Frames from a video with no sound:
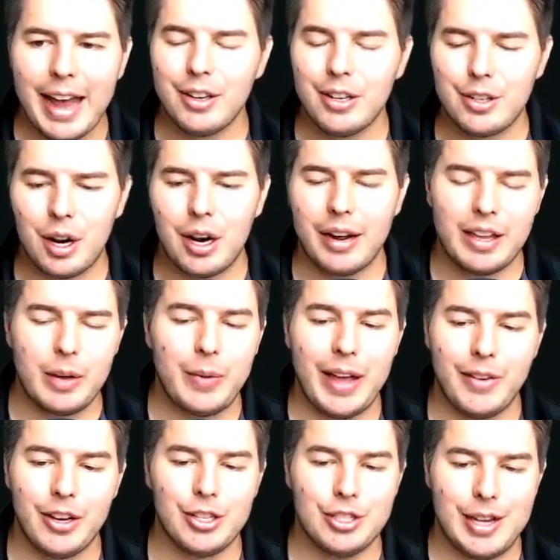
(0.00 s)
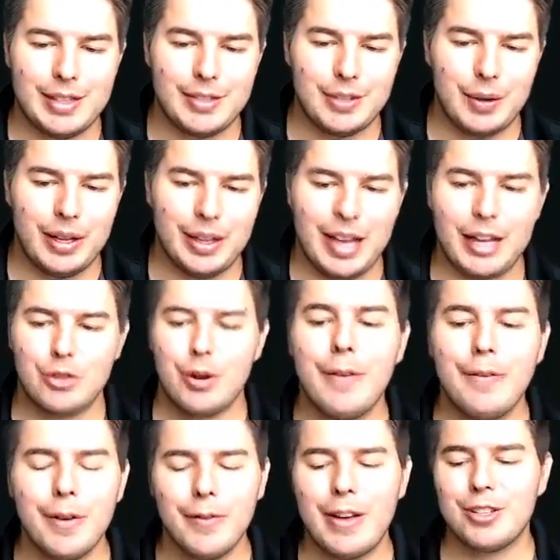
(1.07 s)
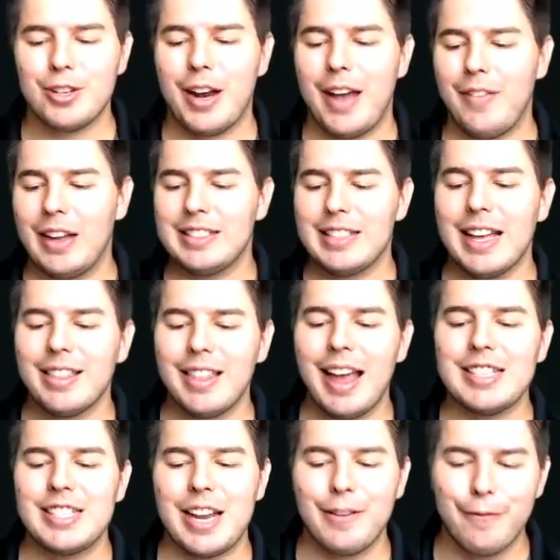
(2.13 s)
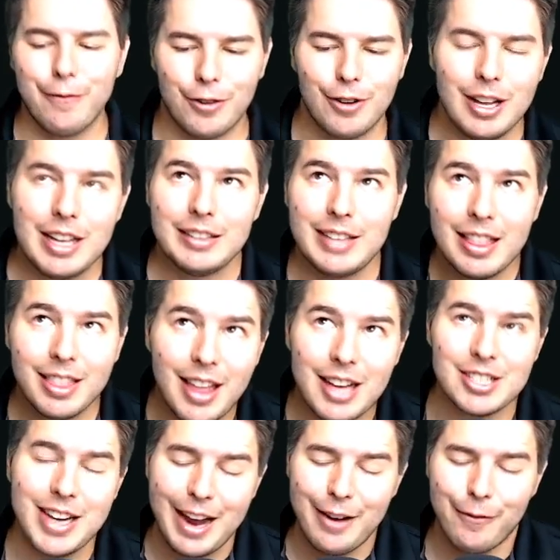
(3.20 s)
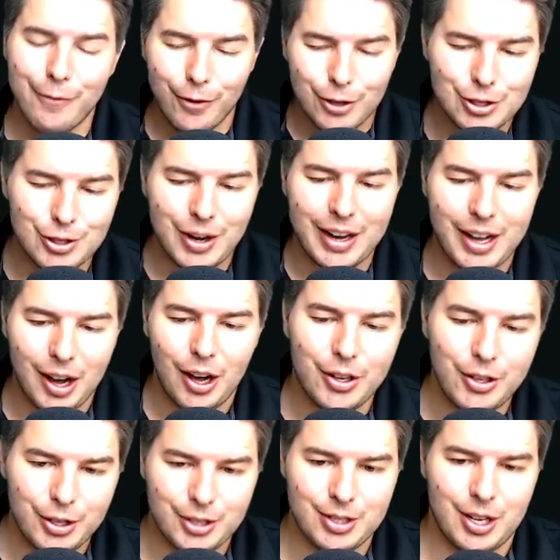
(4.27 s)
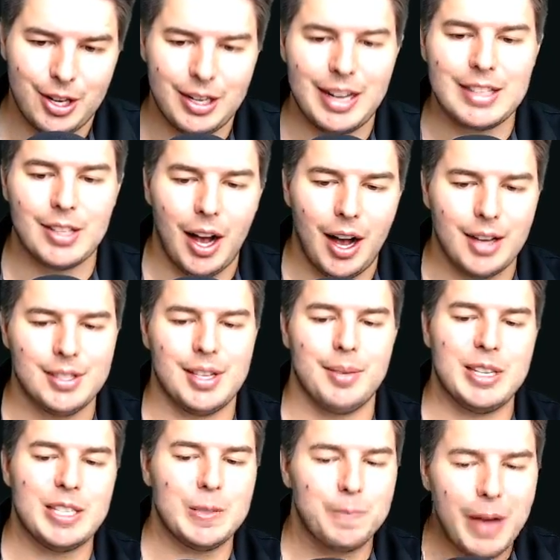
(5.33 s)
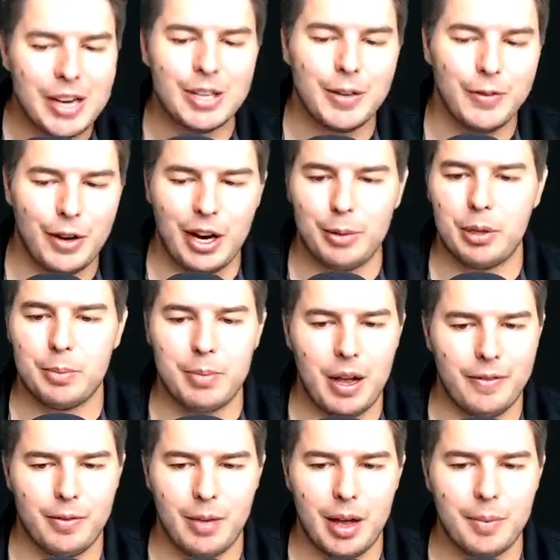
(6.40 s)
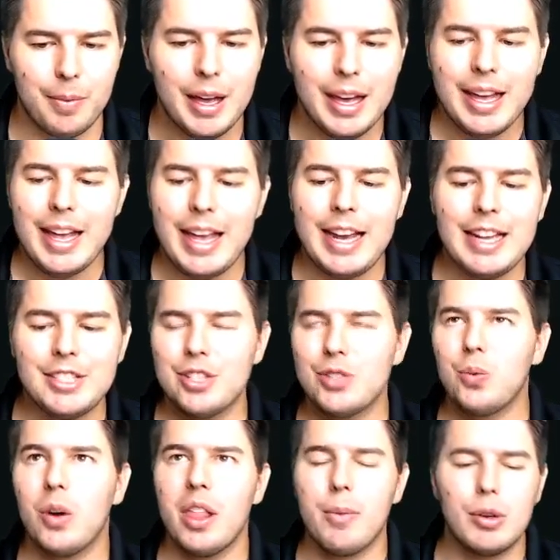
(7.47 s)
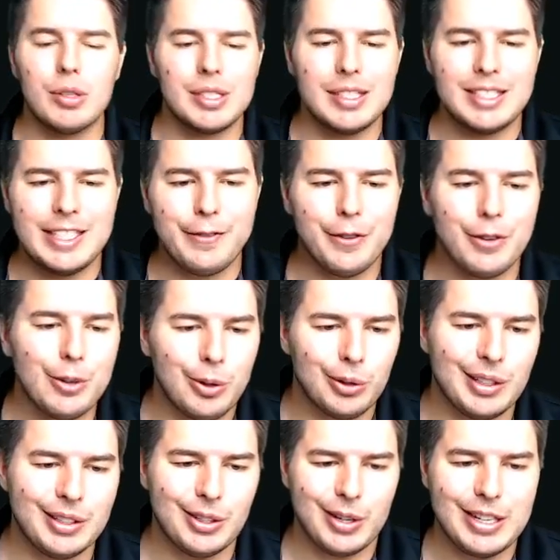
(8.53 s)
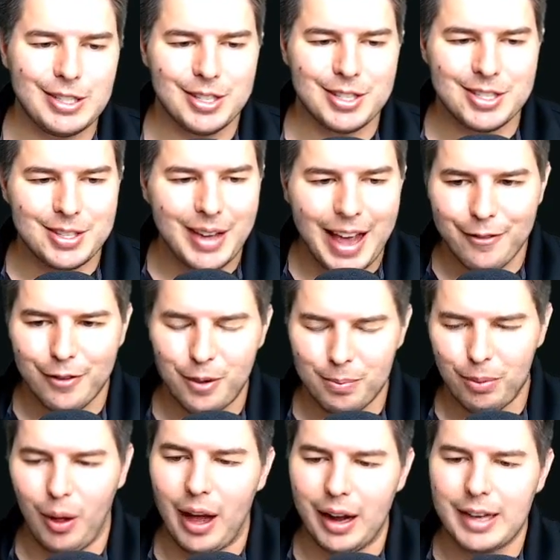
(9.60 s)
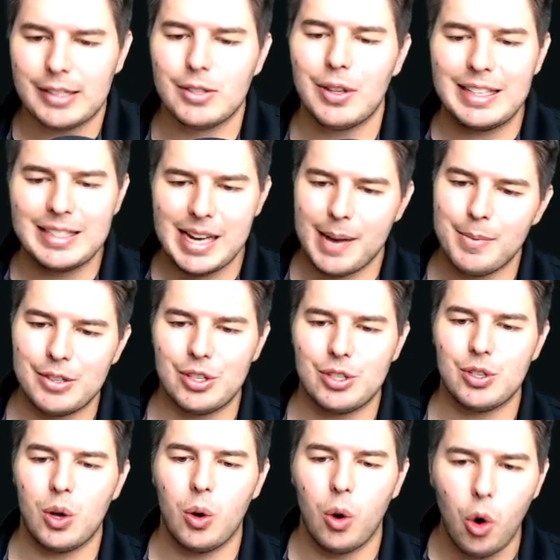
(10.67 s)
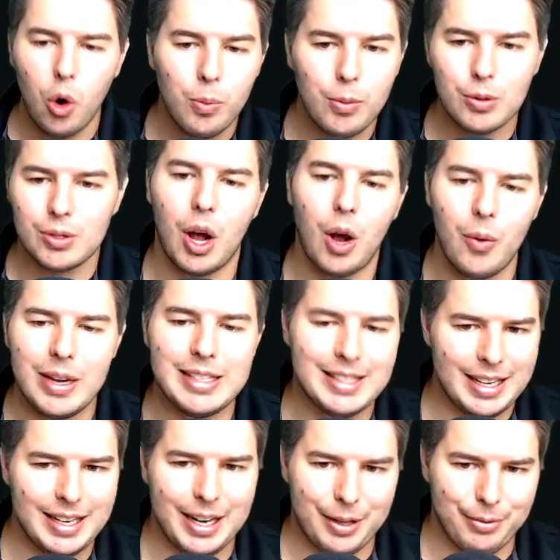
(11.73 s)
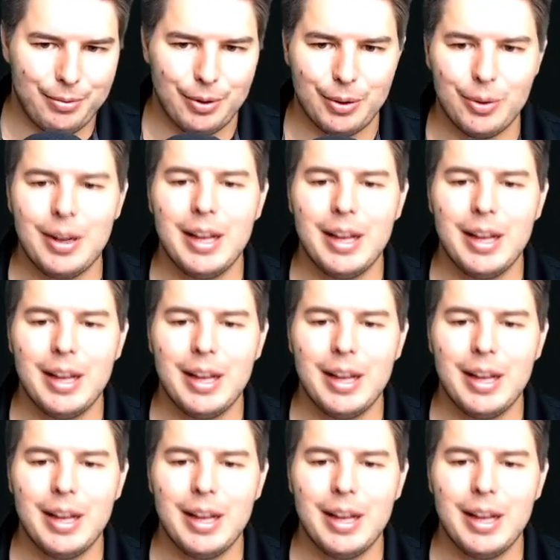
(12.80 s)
Nadaar, I think we have a good chance of doing that. Triumphant Adventurer having Death Touch and First Strike on your turn is awesome, especially if you're able to buff them up. It is just one of the most difficult creatures to ever block, and so that damage is almost always getting through.